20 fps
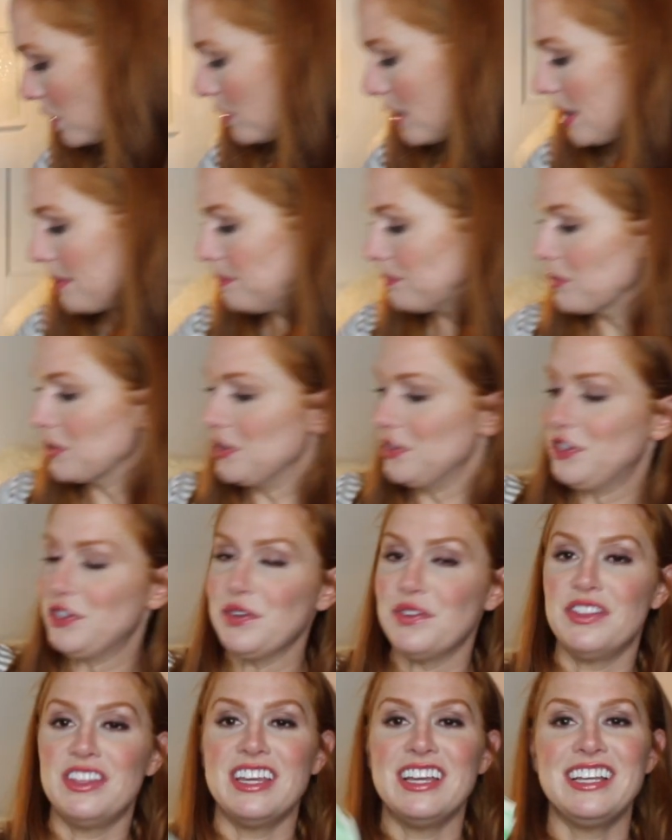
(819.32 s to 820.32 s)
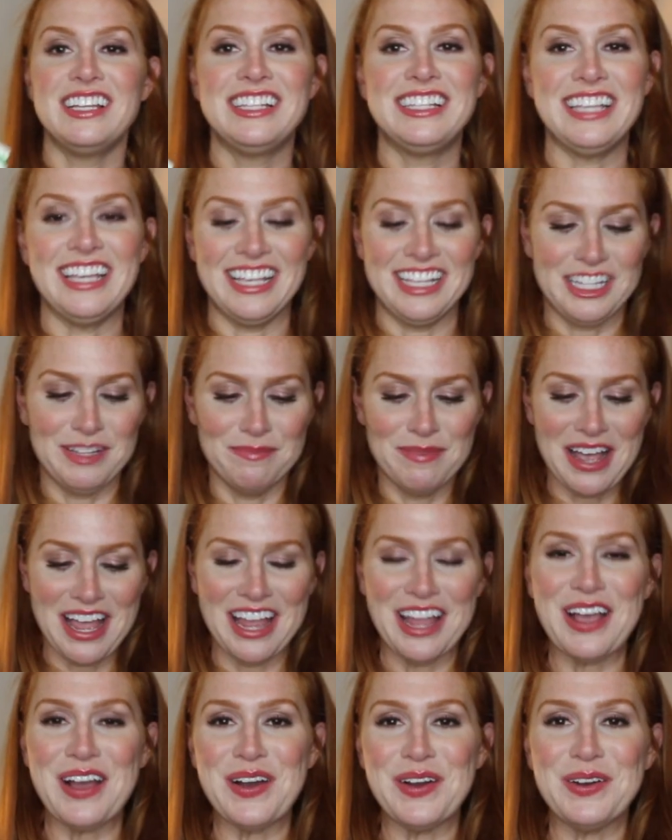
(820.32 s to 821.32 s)
All right, so this is
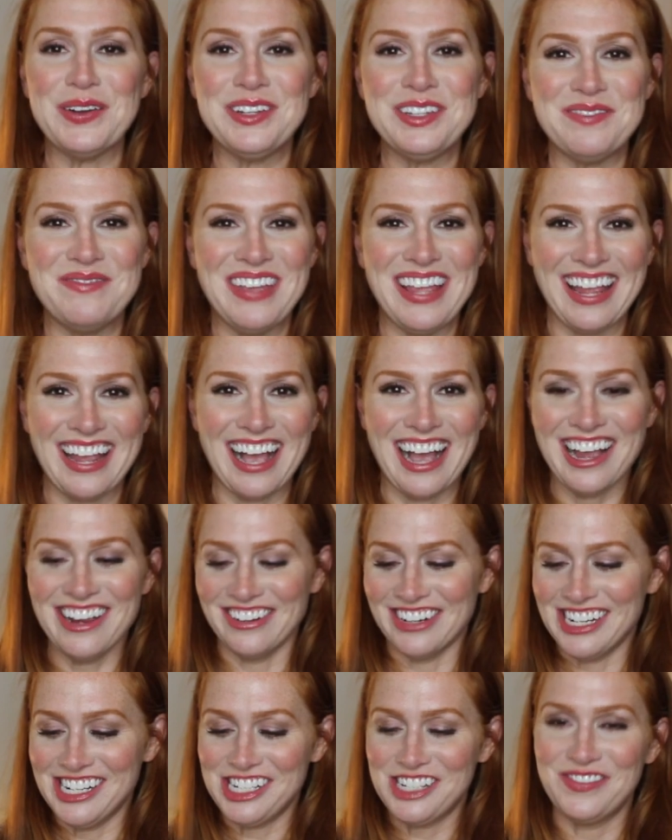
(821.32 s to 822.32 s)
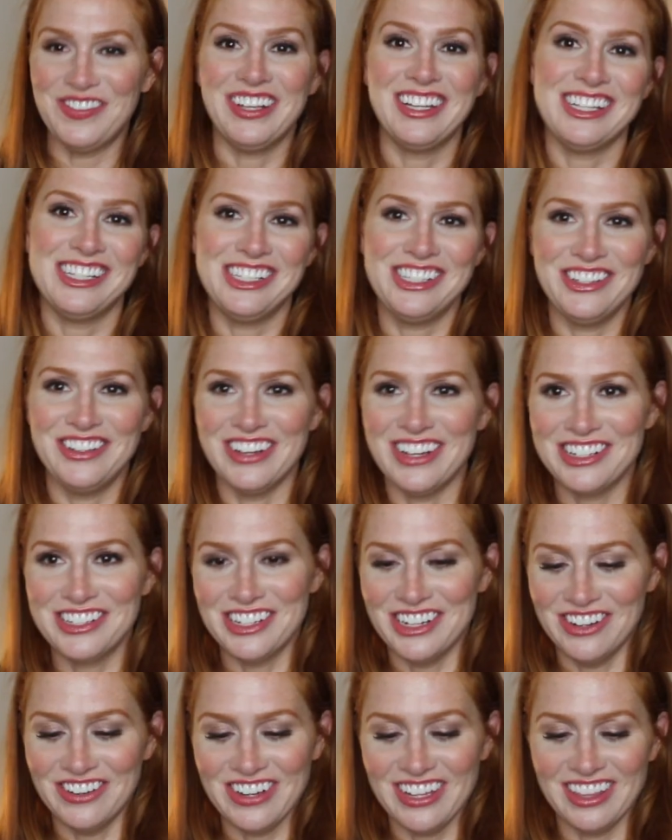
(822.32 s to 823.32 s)
my ode to being Irish, because you guys
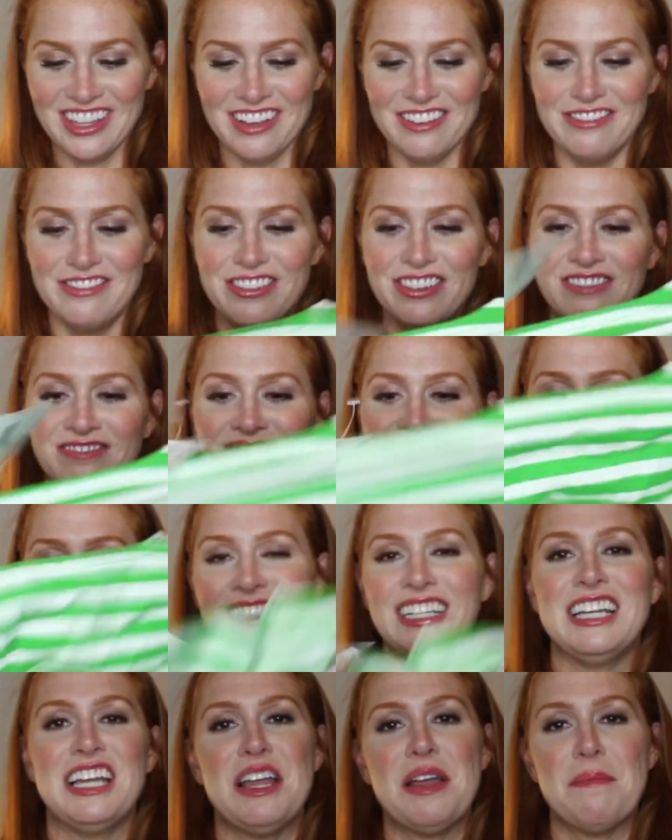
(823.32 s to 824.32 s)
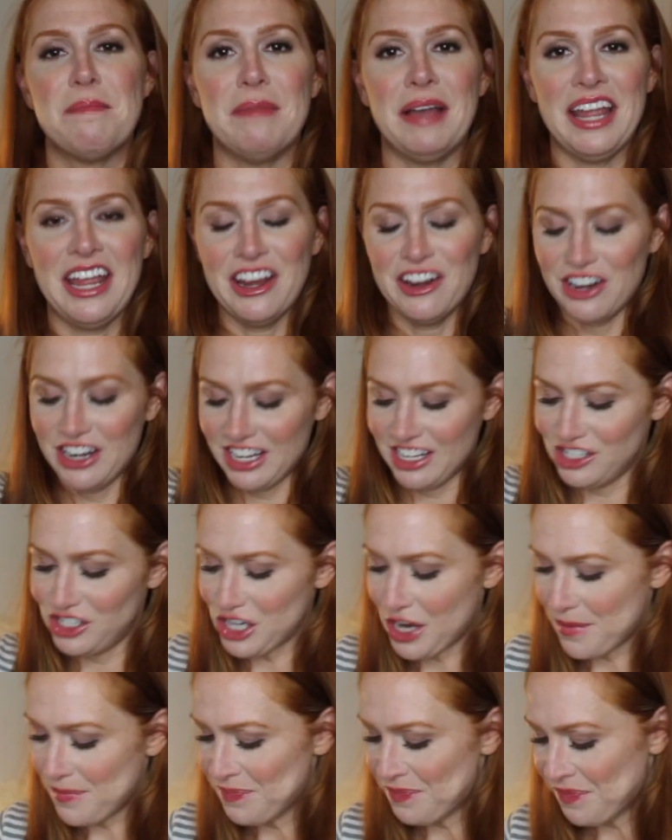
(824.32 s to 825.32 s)
know I love my
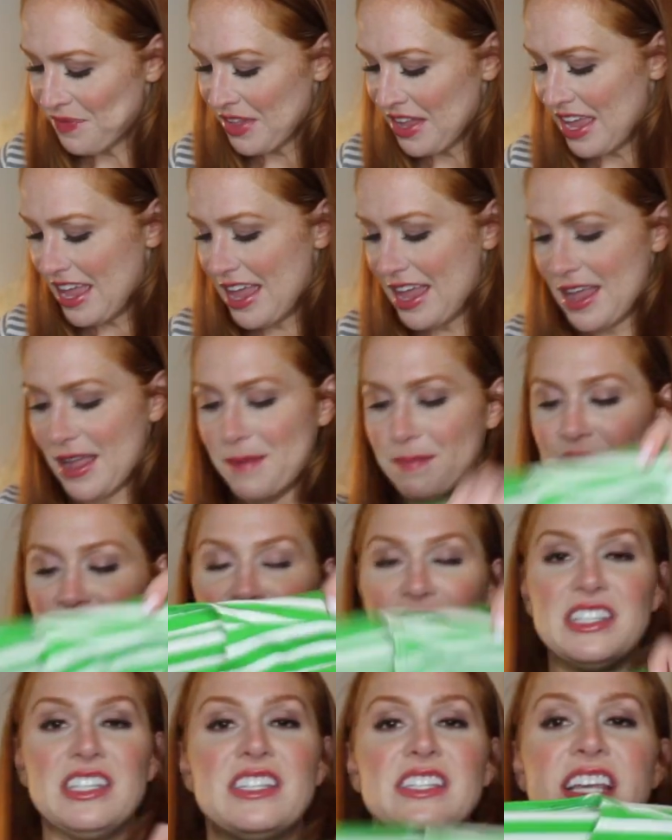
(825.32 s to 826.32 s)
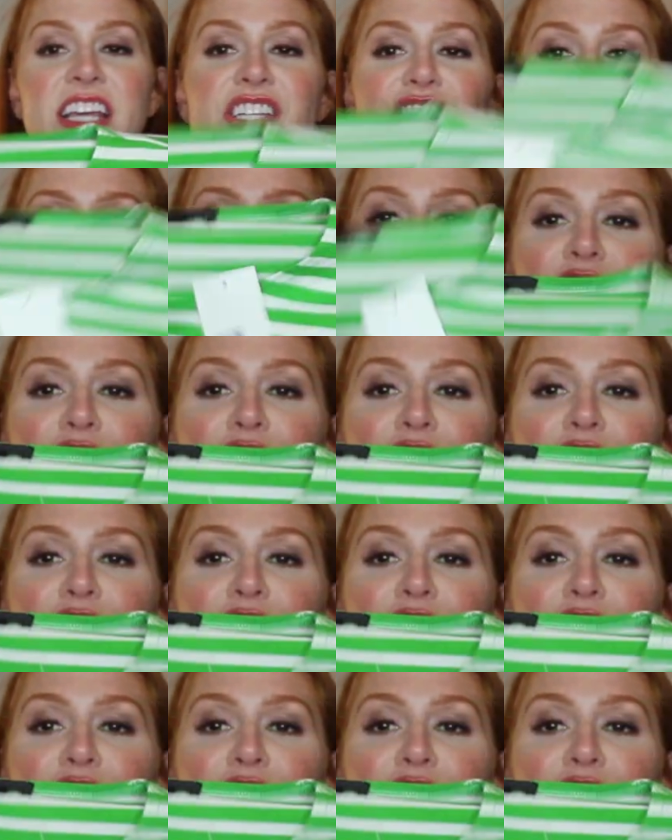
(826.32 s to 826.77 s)
heritage. This is a J.